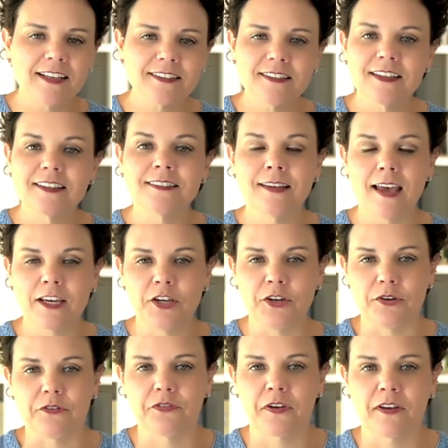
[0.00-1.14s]
an
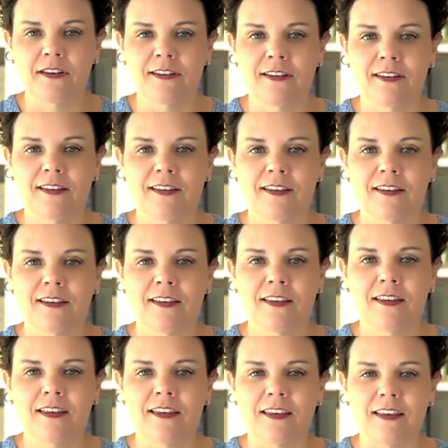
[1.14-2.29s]
executive,
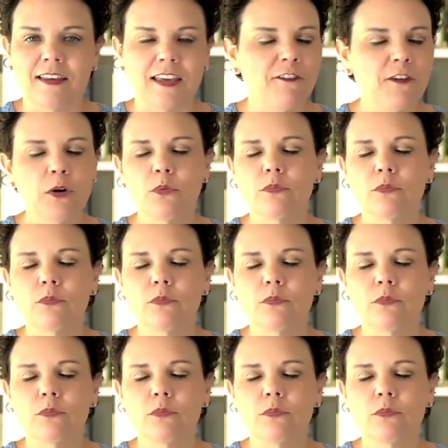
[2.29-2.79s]
if you